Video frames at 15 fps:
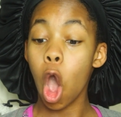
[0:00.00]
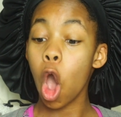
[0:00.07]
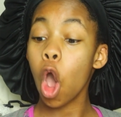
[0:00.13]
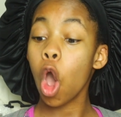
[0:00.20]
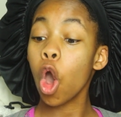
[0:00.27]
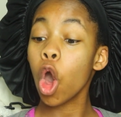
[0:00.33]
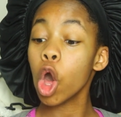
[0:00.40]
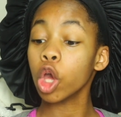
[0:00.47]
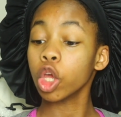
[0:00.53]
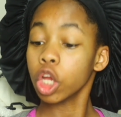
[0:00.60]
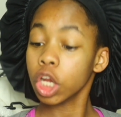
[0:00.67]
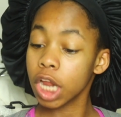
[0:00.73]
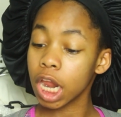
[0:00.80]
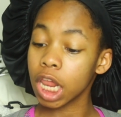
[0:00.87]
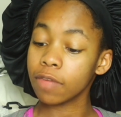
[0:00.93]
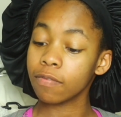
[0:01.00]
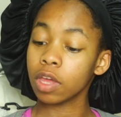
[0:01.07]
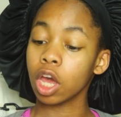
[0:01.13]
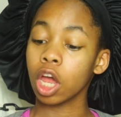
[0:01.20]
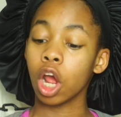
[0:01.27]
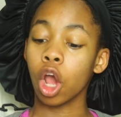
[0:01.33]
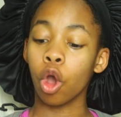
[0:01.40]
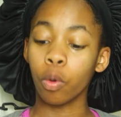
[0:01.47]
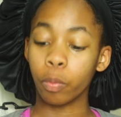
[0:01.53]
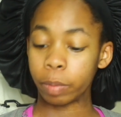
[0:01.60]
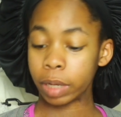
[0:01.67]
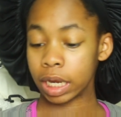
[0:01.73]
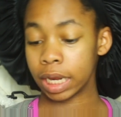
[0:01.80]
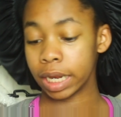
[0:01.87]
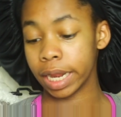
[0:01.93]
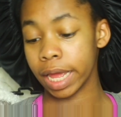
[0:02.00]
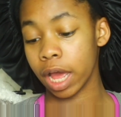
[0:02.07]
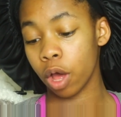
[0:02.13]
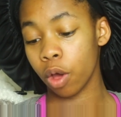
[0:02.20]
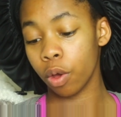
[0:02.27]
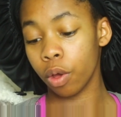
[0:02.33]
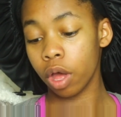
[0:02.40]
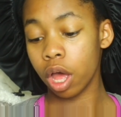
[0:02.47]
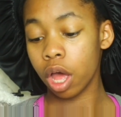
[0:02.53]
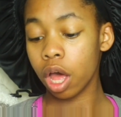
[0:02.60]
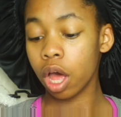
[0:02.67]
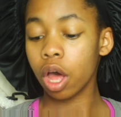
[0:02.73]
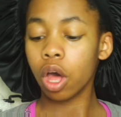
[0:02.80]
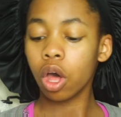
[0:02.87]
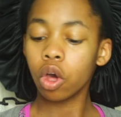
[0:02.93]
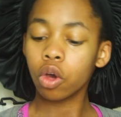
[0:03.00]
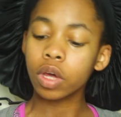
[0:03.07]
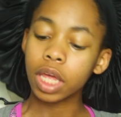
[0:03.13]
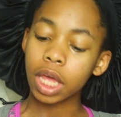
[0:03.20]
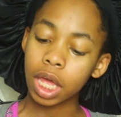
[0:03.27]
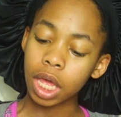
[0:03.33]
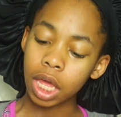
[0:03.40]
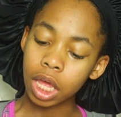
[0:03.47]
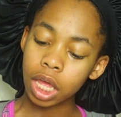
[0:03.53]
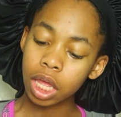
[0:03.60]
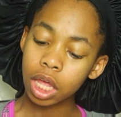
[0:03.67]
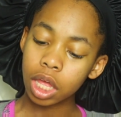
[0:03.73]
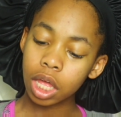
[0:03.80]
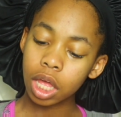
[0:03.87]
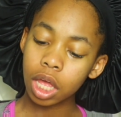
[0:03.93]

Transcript: Oh, you're not even gonna open it now. Okay.